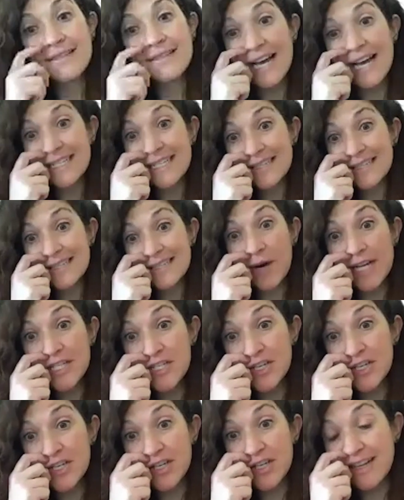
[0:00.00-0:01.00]
the question.
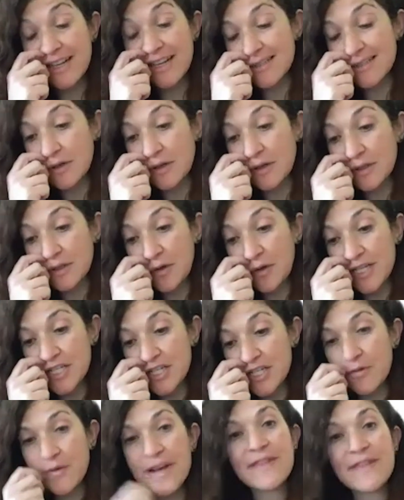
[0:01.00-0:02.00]
That's the golden question
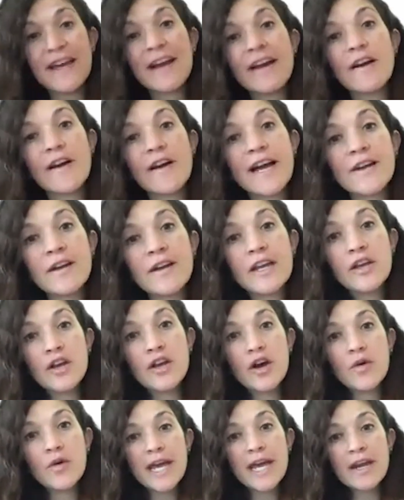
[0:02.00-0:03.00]
right there. And, you
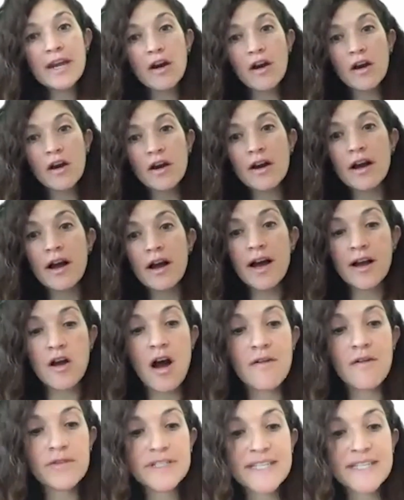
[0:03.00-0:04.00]
know, in our
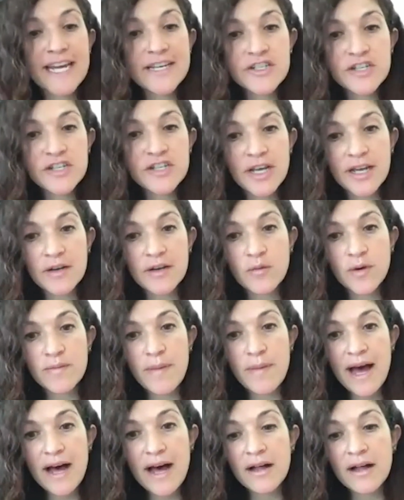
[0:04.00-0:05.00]
conversation with
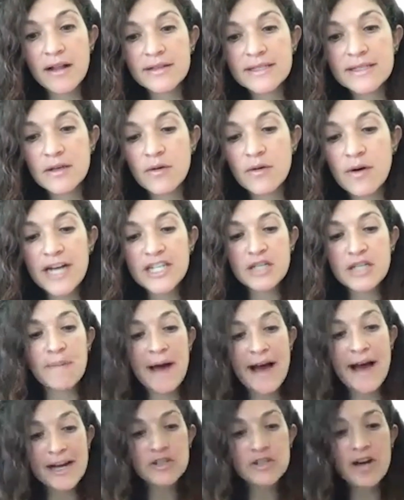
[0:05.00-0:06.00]
Bell, so I should
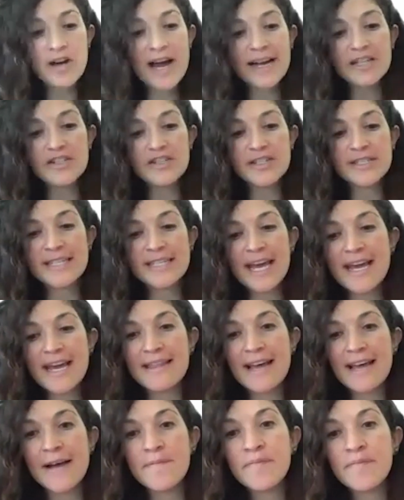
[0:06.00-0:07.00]
backtrack and just say
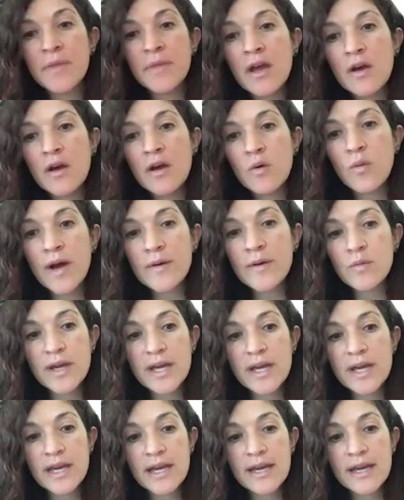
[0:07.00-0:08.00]
that when
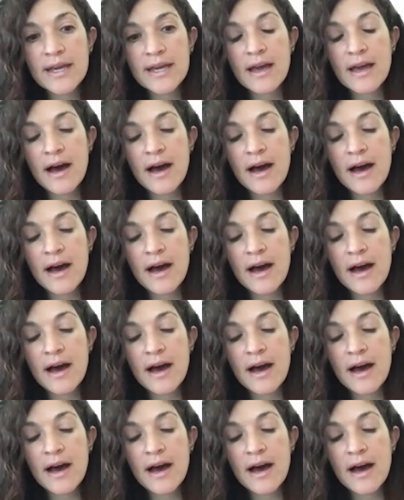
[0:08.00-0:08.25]
we